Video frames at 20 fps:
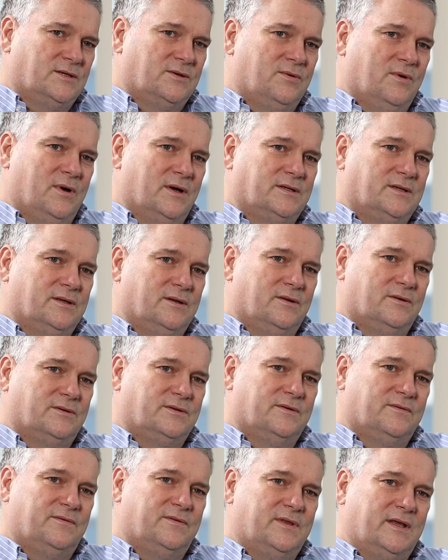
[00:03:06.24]
quite a
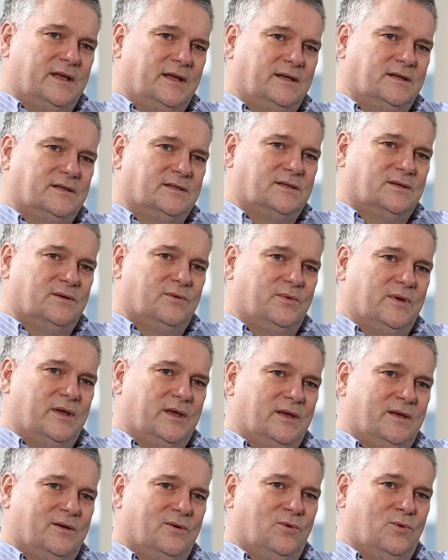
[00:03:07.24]
lot of things that
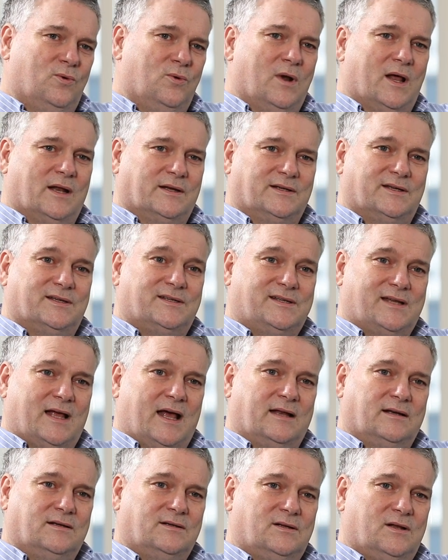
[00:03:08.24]
we all
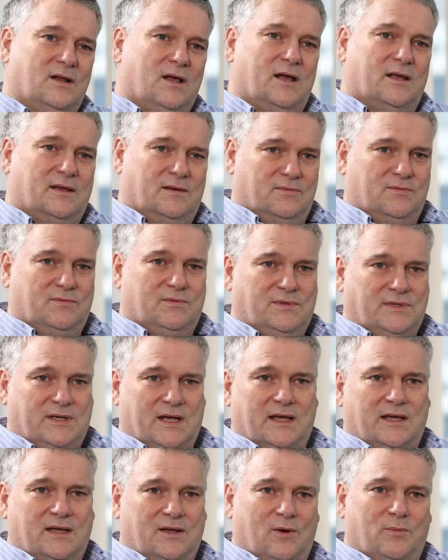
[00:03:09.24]
understand, like
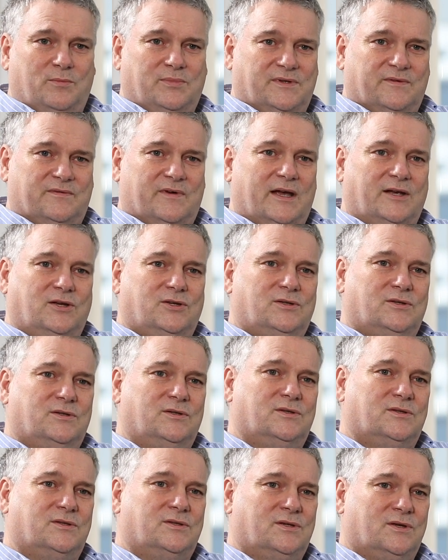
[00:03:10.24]
taking
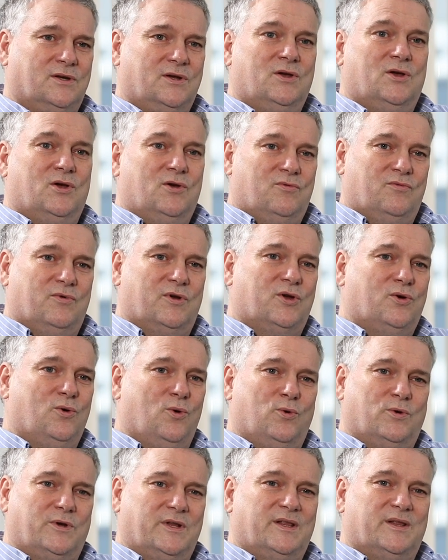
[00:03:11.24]
observations,
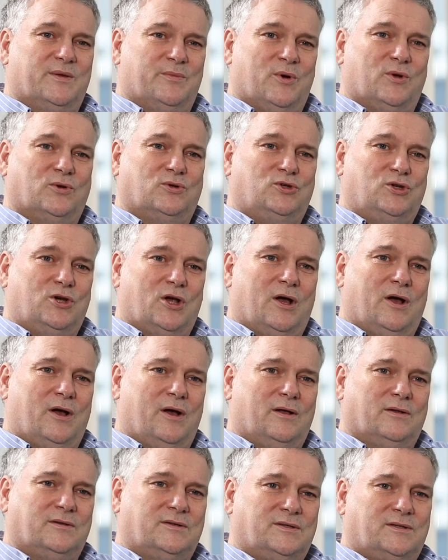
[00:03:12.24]
recording them on
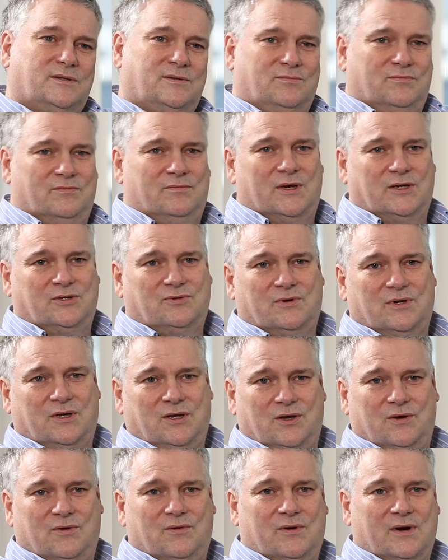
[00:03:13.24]
charts,
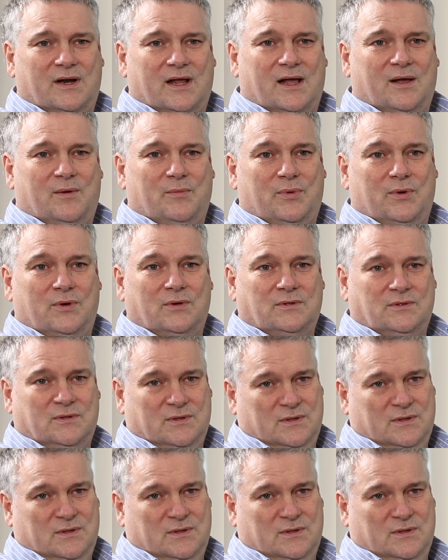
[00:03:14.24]
measuring urine output,